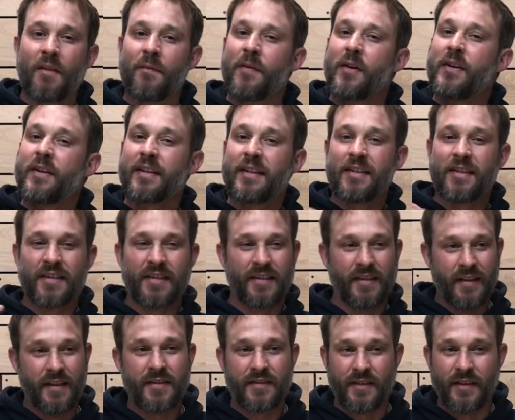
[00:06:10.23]
Very
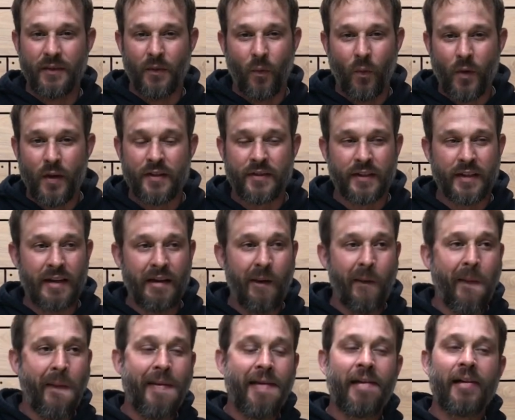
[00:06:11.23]
consistent
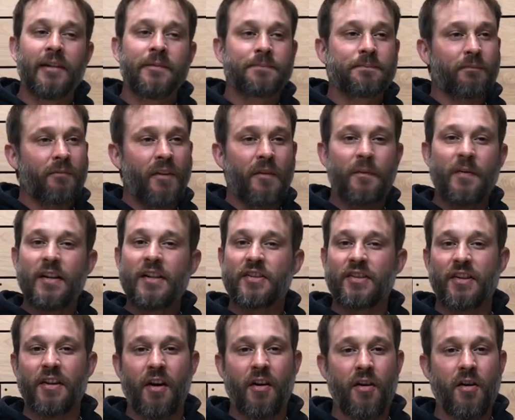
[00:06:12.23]
whiskey.
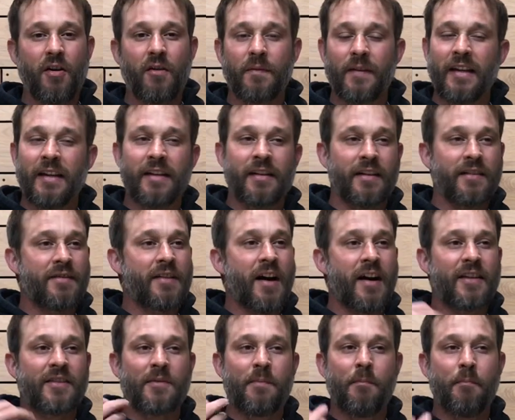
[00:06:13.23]
Finish it off in a
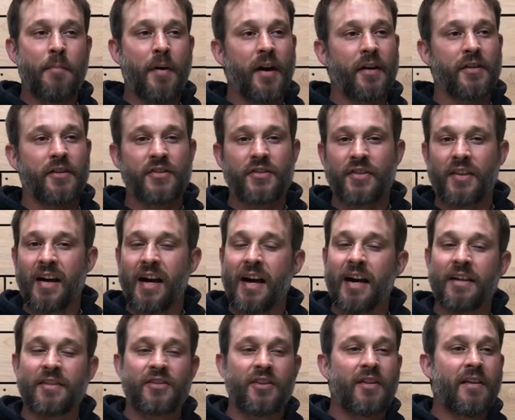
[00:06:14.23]
nice
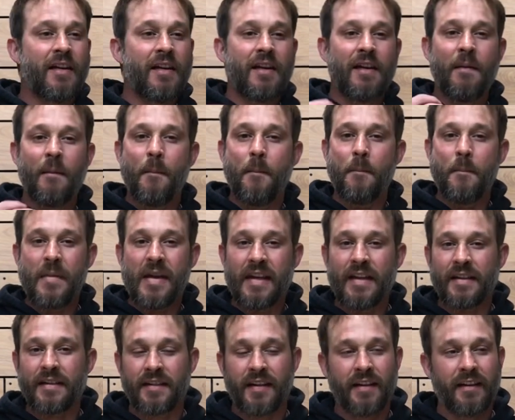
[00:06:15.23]
butterscotch,
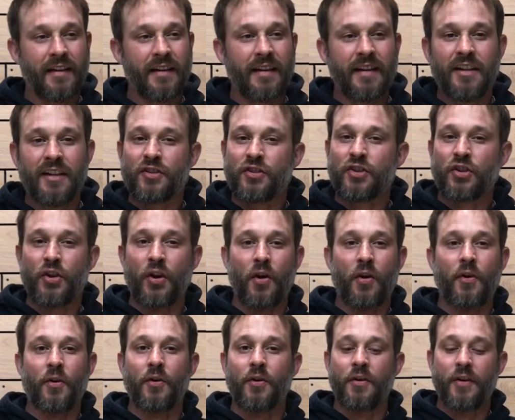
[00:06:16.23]
mint,
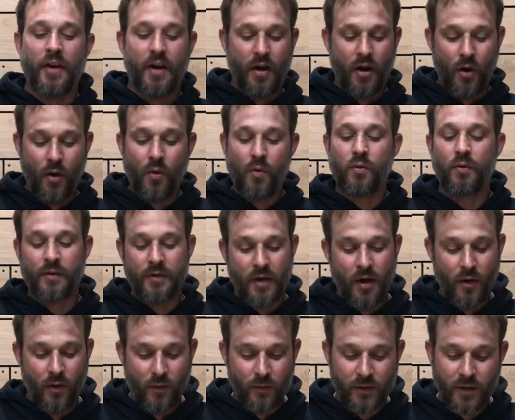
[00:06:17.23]
charred oak
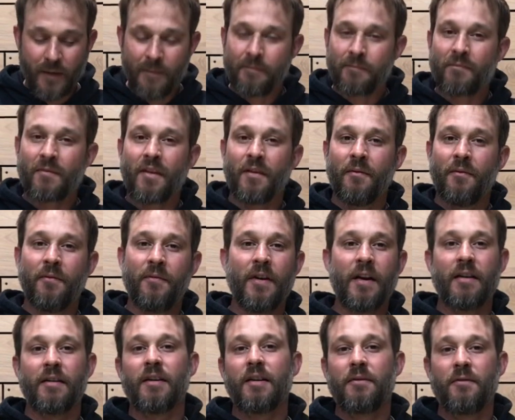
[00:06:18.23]
note.
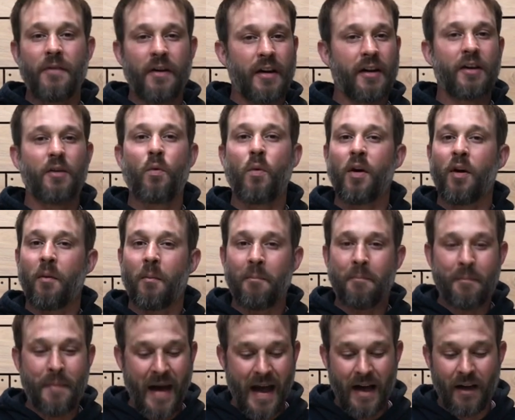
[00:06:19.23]
Very, very well
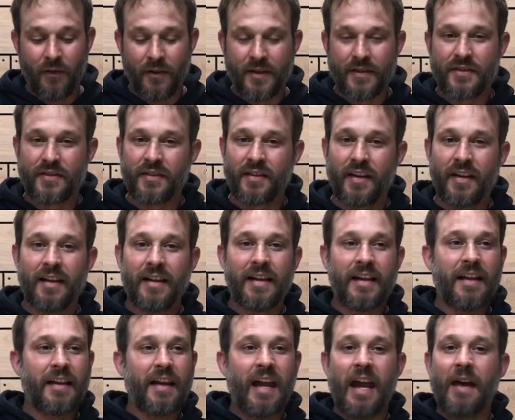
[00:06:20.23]
balanced.
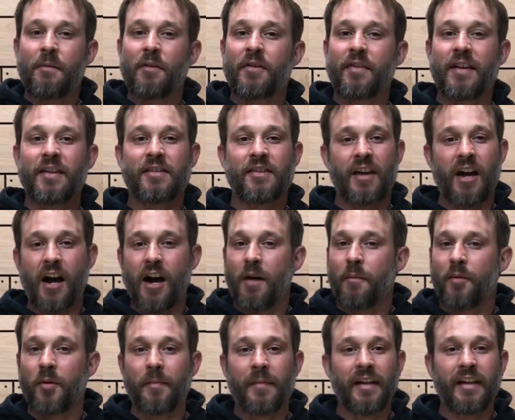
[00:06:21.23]
Everything's
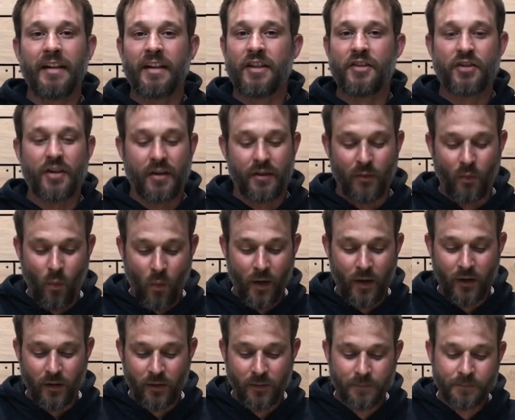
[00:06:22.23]
complementing each other
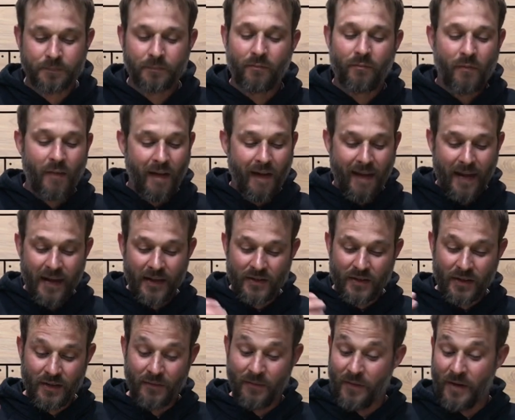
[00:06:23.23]
well.
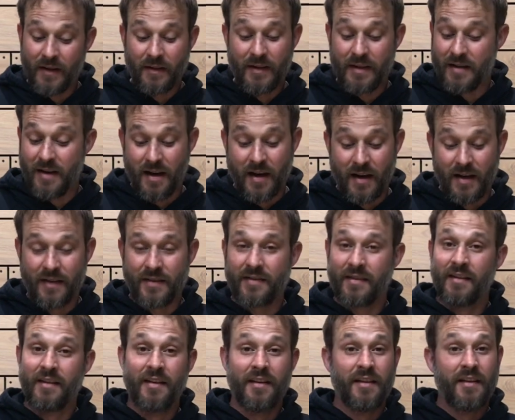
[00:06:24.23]
It's a very
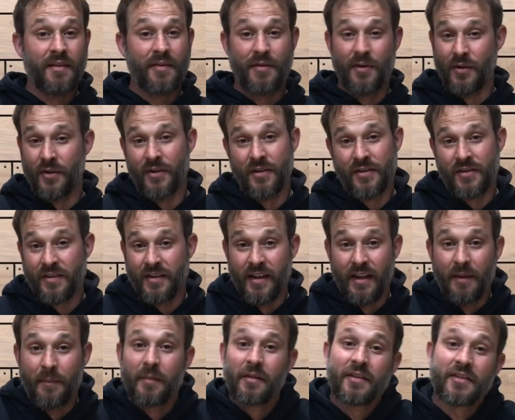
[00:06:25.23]
nice third
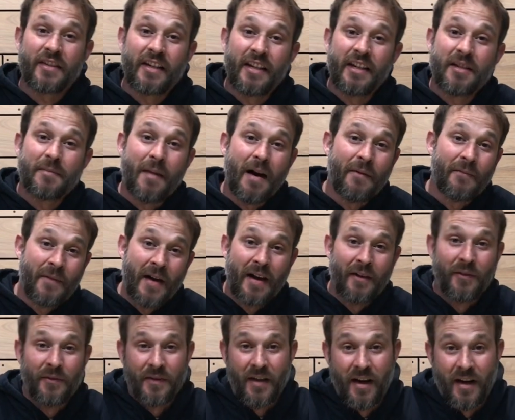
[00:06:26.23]
sip. Let's get into my
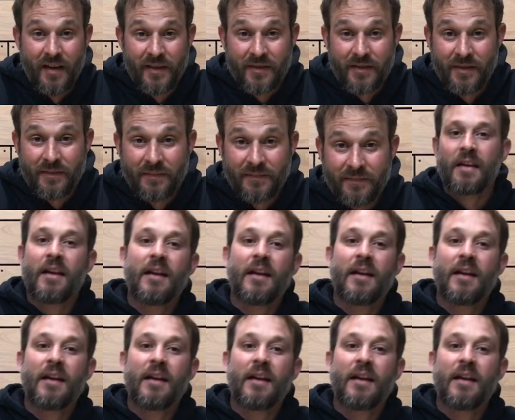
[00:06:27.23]
final thoughts.